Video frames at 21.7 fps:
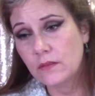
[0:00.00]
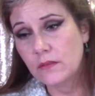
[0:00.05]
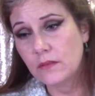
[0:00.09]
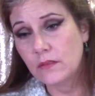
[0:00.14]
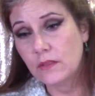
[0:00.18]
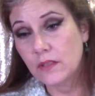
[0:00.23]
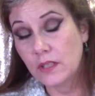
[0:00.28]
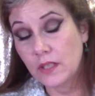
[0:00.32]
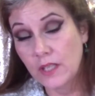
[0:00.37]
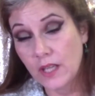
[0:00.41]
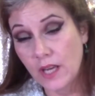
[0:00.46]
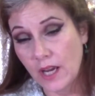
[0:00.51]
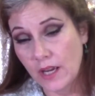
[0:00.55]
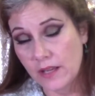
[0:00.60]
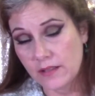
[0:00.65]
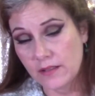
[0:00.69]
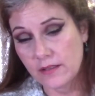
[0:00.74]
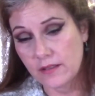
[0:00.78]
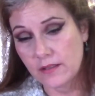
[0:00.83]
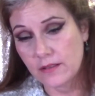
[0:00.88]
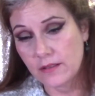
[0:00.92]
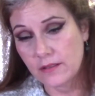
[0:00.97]

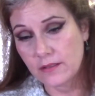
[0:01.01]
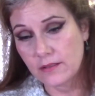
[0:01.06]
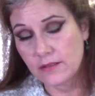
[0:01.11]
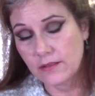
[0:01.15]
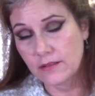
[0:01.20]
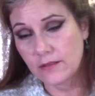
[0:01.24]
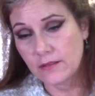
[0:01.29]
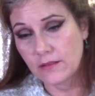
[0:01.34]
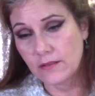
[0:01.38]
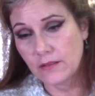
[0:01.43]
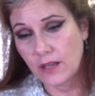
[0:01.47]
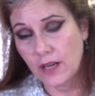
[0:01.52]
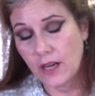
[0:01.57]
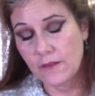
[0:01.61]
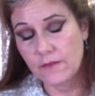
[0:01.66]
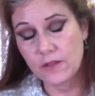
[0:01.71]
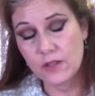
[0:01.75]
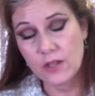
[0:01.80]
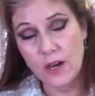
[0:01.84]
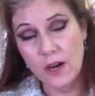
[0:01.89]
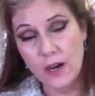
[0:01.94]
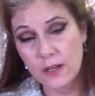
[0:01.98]
Yes. I've
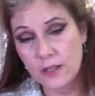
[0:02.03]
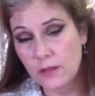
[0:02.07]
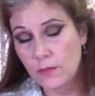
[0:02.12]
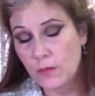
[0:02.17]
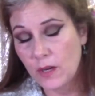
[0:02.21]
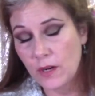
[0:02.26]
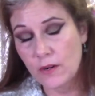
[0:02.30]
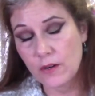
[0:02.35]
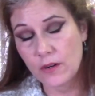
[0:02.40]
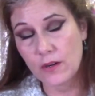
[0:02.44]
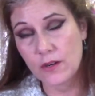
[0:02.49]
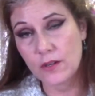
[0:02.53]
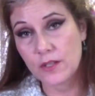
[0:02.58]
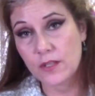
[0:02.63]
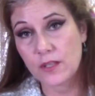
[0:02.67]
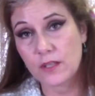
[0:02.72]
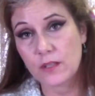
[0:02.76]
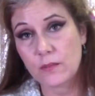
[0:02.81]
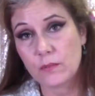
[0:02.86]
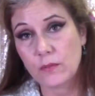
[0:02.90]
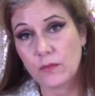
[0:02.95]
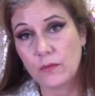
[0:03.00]
talked about
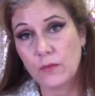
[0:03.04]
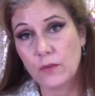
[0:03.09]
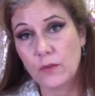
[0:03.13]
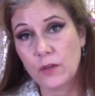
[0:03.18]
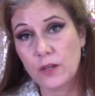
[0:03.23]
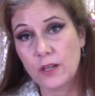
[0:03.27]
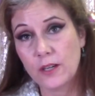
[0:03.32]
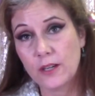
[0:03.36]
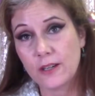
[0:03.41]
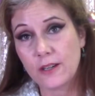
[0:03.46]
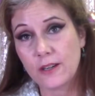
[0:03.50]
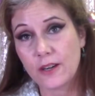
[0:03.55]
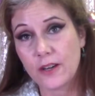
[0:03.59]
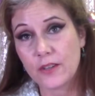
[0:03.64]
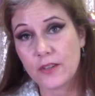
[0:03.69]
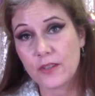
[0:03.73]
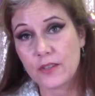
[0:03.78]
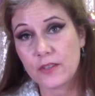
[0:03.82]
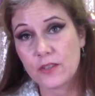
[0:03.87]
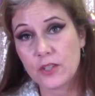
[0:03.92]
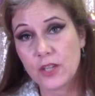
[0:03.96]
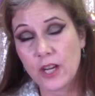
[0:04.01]
curses before on
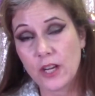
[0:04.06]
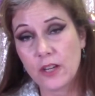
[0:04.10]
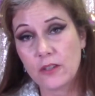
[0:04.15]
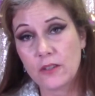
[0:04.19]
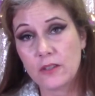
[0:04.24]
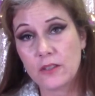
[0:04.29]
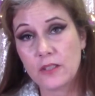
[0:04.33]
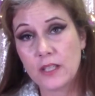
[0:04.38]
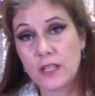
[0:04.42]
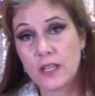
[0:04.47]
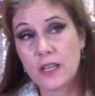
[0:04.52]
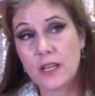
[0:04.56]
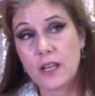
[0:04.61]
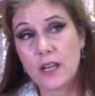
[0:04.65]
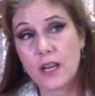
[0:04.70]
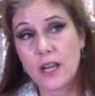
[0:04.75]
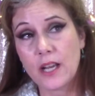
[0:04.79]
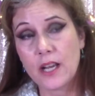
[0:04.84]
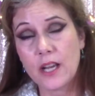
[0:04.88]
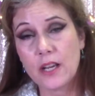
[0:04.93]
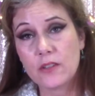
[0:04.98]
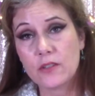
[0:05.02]
this channel.
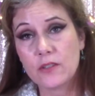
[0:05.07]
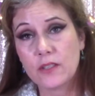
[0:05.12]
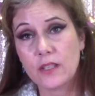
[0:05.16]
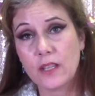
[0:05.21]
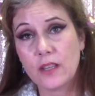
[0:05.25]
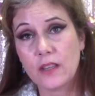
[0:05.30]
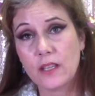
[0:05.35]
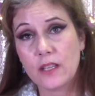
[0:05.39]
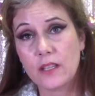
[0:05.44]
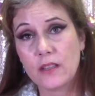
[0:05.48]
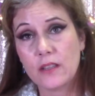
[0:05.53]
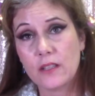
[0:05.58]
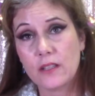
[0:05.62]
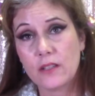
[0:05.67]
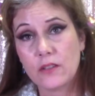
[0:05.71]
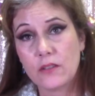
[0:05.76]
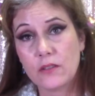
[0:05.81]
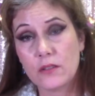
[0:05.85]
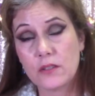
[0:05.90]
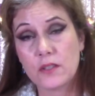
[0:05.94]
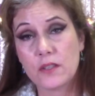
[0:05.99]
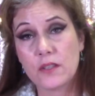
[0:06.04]
I actually think that
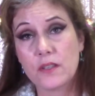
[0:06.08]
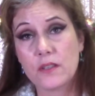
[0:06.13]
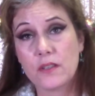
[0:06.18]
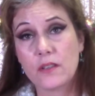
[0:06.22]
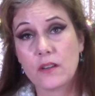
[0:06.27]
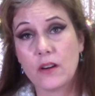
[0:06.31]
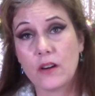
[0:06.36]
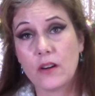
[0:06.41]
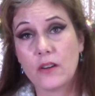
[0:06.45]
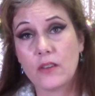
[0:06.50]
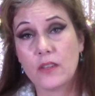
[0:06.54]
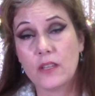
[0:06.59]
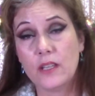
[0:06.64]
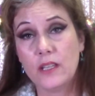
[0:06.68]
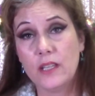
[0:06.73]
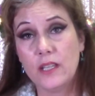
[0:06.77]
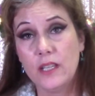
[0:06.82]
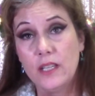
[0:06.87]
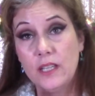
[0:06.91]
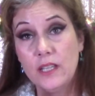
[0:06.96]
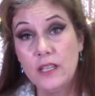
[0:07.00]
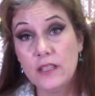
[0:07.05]
curses are the
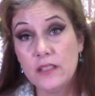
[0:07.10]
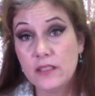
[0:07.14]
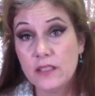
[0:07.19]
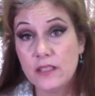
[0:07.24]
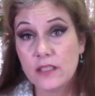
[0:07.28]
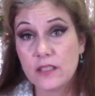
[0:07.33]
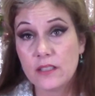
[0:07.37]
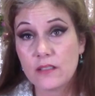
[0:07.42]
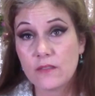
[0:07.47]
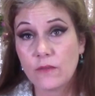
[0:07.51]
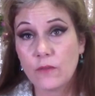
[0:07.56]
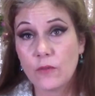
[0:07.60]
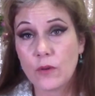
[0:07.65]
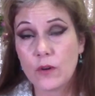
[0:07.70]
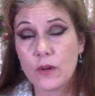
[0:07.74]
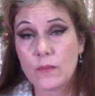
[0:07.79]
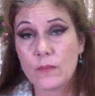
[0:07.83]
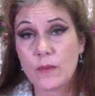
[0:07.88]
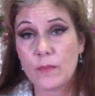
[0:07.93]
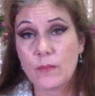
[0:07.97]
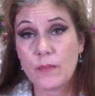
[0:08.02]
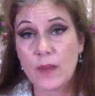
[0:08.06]
easiest
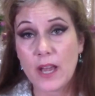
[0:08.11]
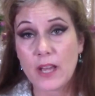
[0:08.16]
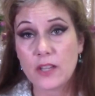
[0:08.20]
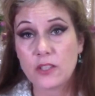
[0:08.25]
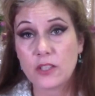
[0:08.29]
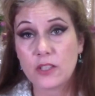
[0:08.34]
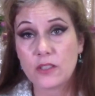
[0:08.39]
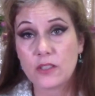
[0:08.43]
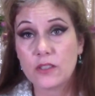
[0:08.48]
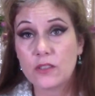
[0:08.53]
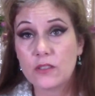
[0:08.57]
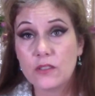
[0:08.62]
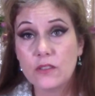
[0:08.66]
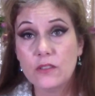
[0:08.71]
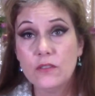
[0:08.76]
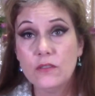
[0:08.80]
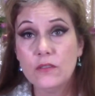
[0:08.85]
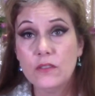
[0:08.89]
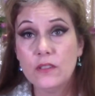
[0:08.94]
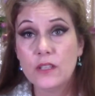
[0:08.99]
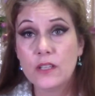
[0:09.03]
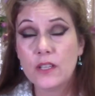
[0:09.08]
form of magic to
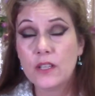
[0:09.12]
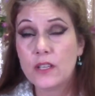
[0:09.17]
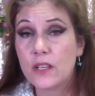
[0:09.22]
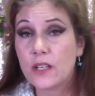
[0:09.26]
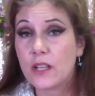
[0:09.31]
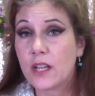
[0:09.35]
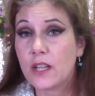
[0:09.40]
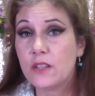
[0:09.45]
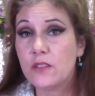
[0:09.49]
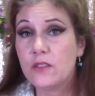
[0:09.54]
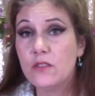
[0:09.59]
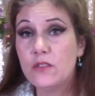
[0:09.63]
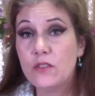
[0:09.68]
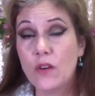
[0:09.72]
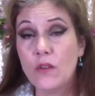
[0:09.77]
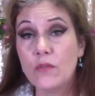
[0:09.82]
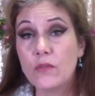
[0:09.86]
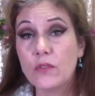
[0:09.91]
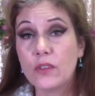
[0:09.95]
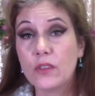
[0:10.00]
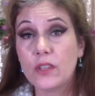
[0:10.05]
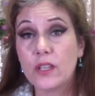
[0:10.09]
do. I
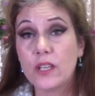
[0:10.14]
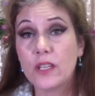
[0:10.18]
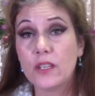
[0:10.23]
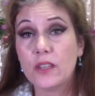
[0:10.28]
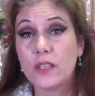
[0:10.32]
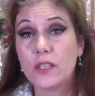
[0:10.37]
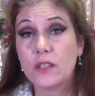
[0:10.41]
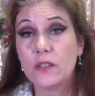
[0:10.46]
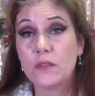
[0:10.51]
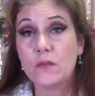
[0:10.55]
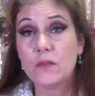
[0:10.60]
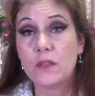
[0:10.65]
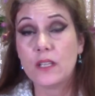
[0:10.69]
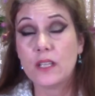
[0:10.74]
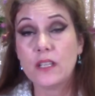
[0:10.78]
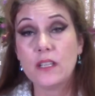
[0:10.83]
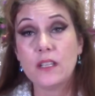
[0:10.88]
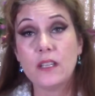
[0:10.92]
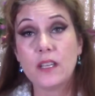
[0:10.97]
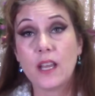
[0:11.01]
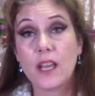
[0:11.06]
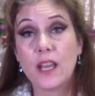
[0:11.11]
don't think that you
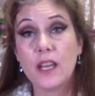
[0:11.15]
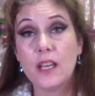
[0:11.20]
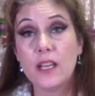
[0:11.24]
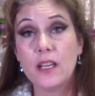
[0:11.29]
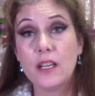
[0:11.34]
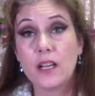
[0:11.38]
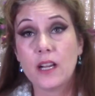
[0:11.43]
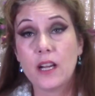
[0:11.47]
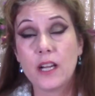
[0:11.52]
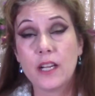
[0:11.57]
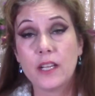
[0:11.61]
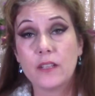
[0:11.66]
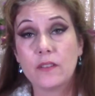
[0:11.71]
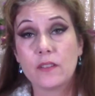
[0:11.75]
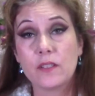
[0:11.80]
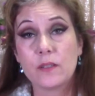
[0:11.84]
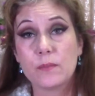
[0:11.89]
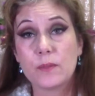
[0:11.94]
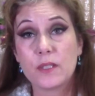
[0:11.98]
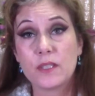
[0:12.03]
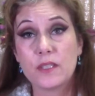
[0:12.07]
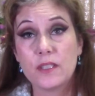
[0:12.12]
need any kind of
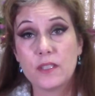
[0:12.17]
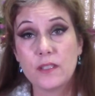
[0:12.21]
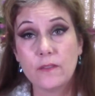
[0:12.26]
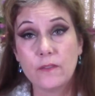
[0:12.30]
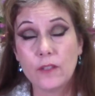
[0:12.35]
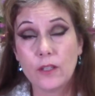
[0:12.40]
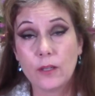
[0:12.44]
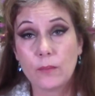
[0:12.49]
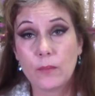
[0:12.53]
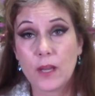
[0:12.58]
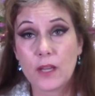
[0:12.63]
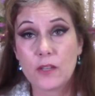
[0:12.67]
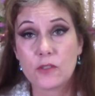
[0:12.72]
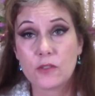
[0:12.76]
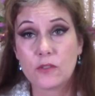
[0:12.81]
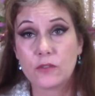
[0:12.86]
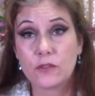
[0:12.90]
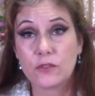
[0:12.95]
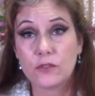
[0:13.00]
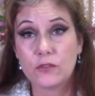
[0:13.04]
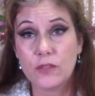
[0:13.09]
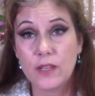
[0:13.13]
specific
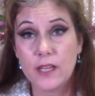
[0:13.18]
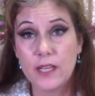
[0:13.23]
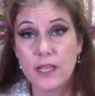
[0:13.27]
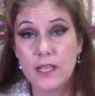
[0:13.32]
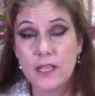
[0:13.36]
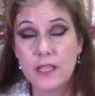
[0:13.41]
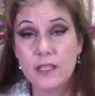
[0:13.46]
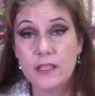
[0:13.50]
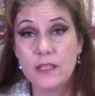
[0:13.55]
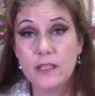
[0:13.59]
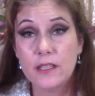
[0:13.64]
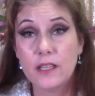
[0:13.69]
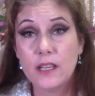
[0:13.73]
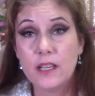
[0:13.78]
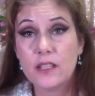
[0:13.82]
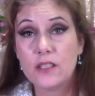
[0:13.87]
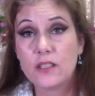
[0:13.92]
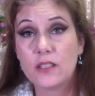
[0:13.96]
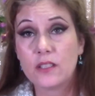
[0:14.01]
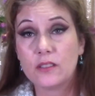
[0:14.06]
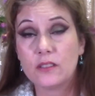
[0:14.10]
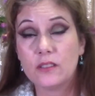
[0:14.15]
magical training
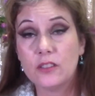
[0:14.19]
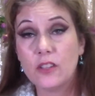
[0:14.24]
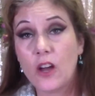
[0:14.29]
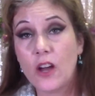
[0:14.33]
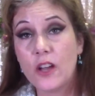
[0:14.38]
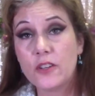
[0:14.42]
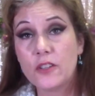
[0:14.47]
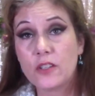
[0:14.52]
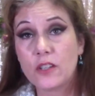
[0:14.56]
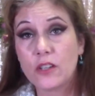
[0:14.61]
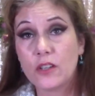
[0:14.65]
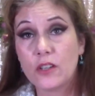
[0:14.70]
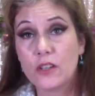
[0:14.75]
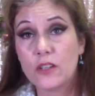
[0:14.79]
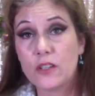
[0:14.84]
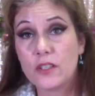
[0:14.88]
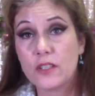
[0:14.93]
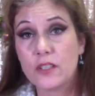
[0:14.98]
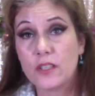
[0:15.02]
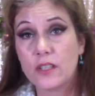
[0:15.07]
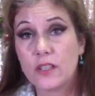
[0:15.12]
to launch a curse at